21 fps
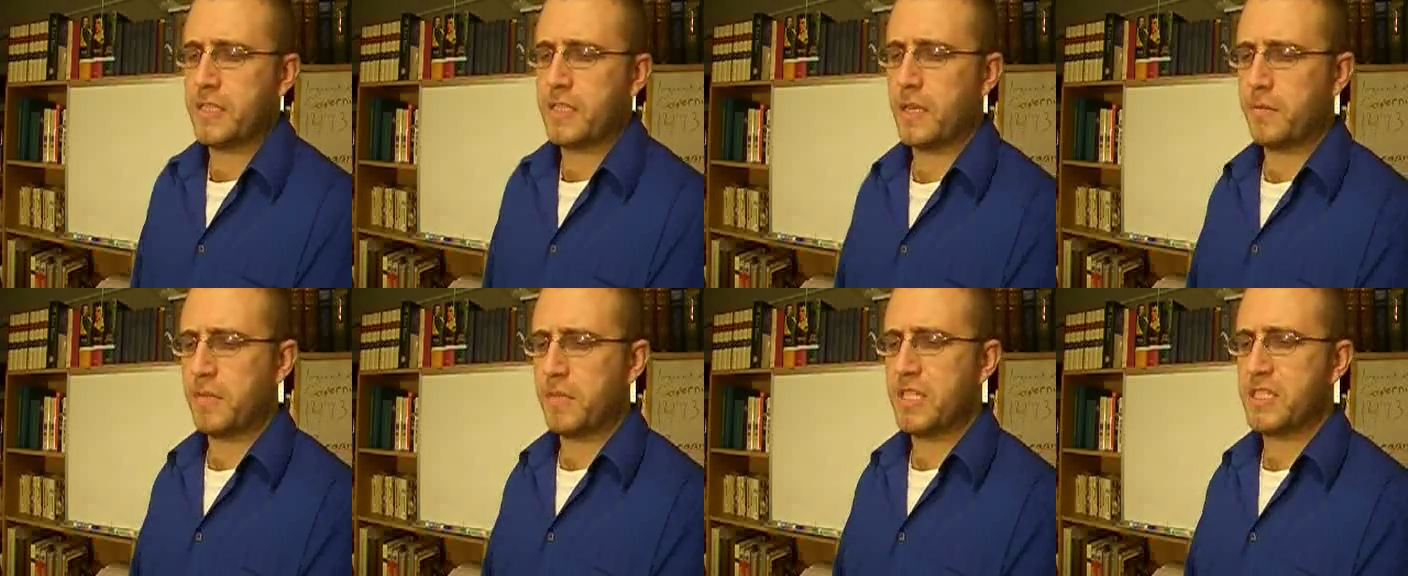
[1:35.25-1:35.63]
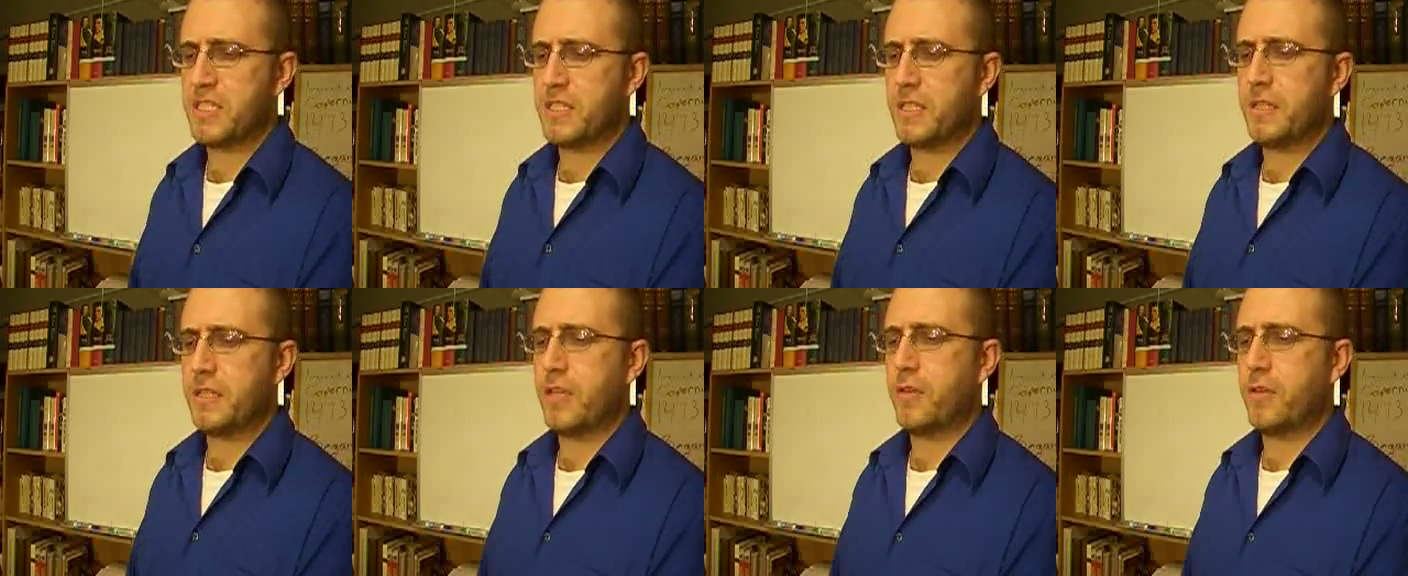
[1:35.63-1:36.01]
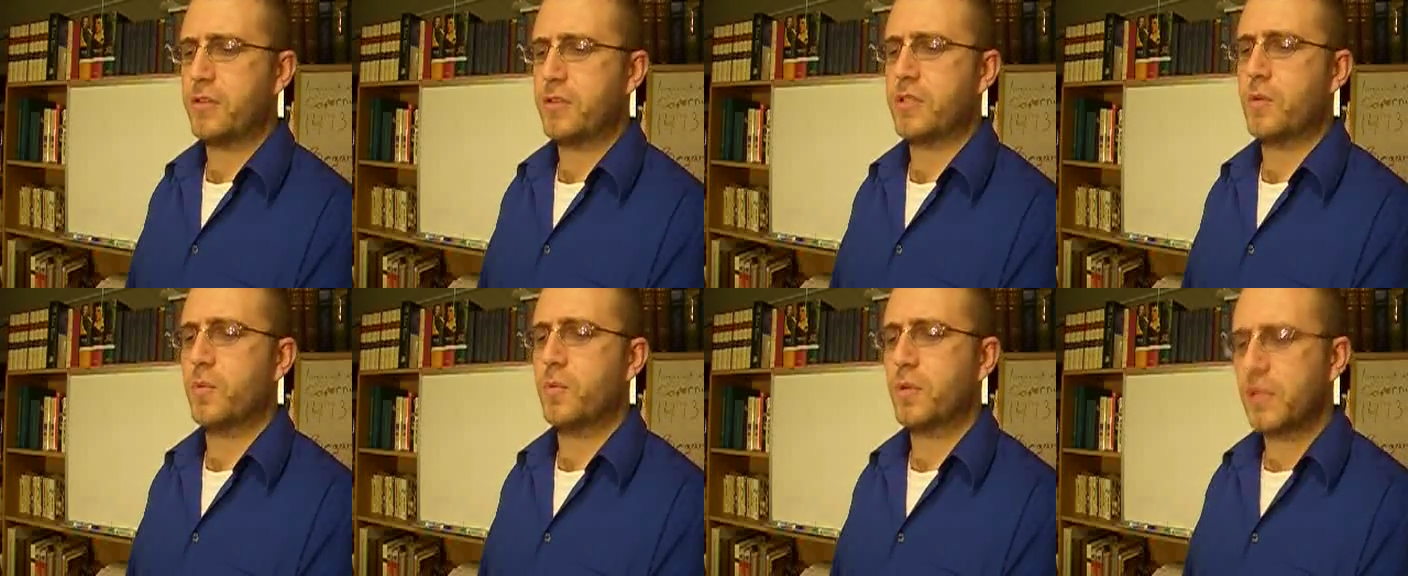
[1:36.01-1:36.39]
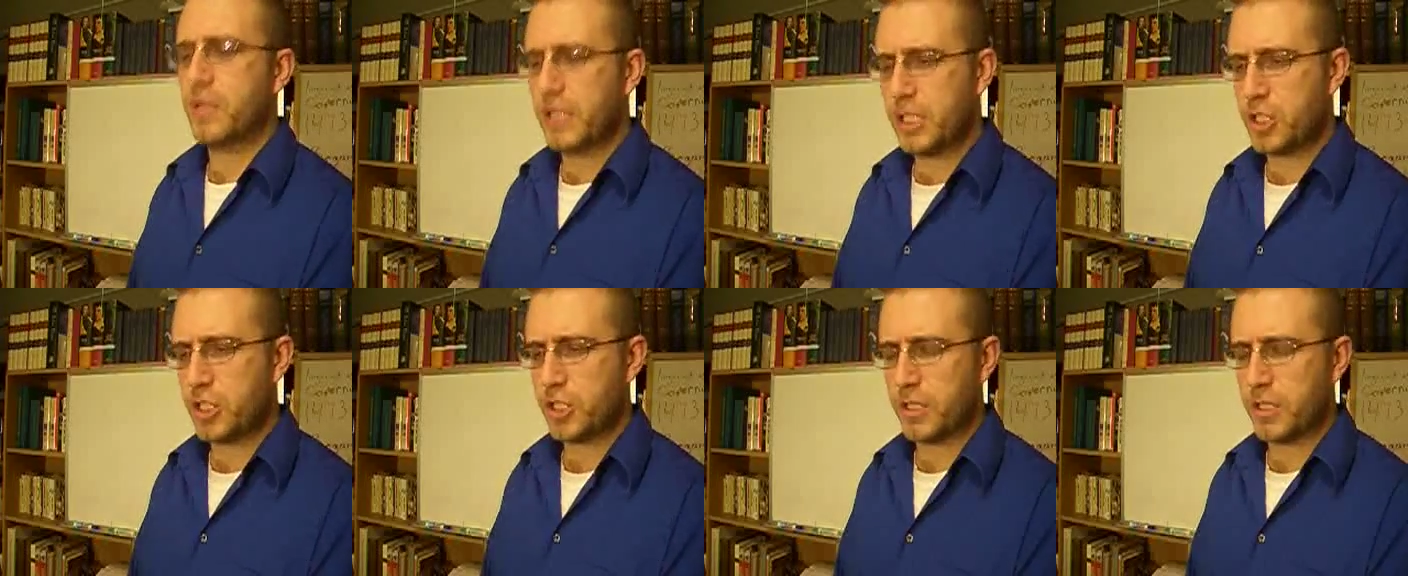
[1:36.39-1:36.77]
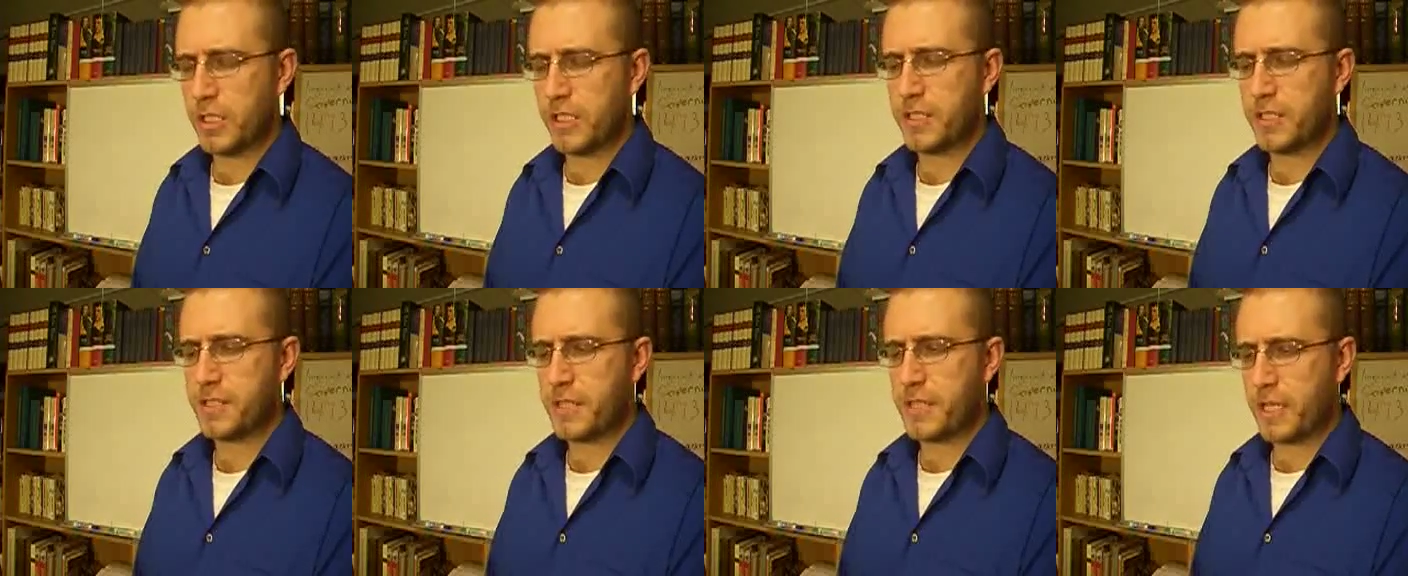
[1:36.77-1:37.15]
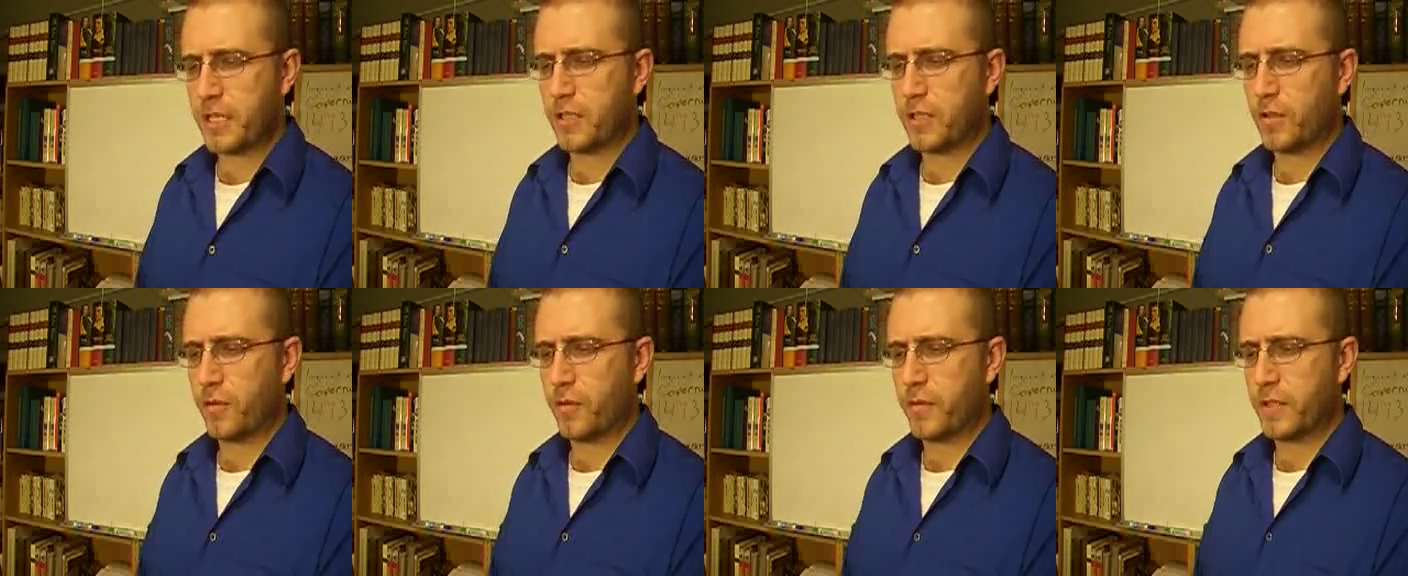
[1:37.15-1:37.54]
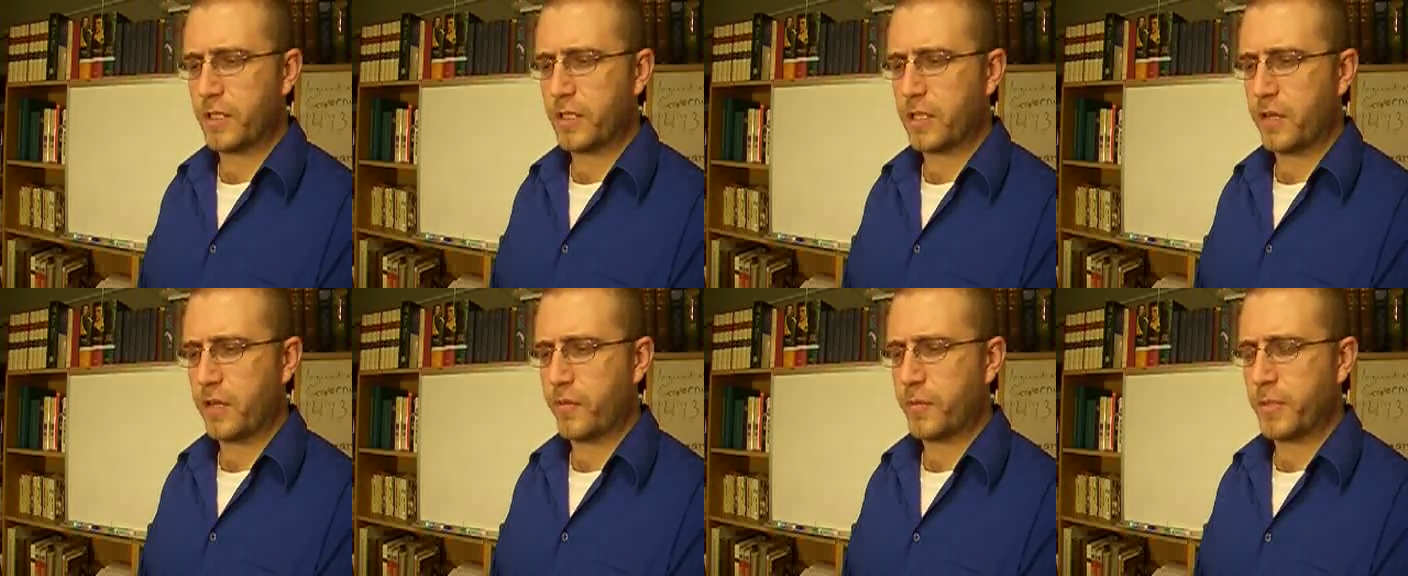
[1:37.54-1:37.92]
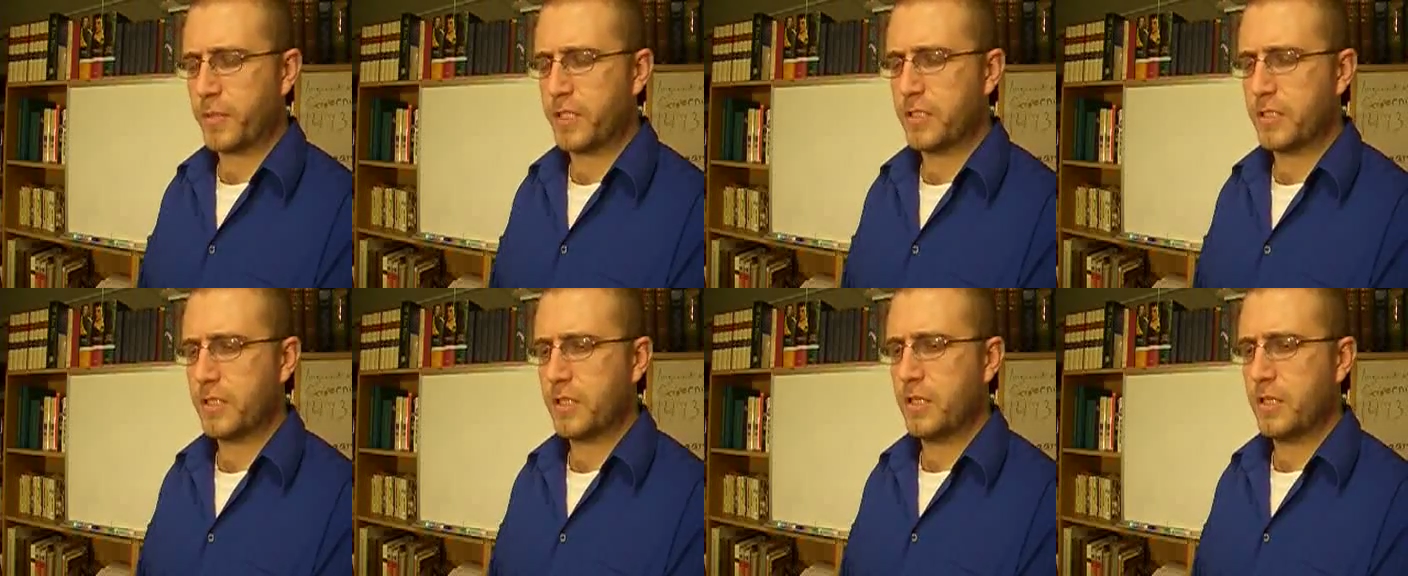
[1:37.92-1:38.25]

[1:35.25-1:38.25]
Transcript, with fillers: That means that there is a religion that has taken over the government,